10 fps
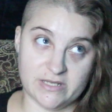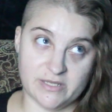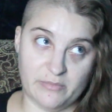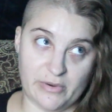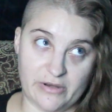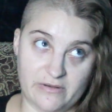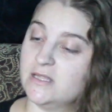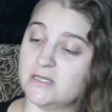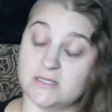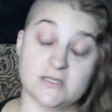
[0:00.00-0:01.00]
Tim Burton.
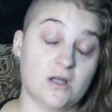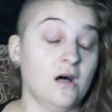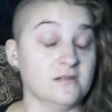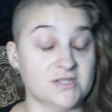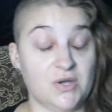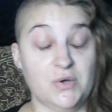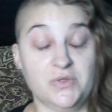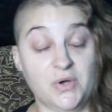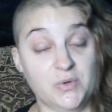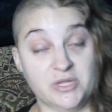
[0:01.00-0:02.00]
This is also
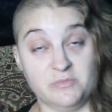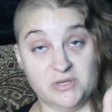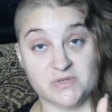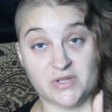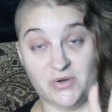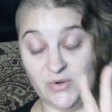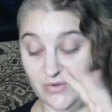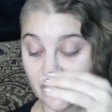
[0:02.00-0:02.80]
the only musical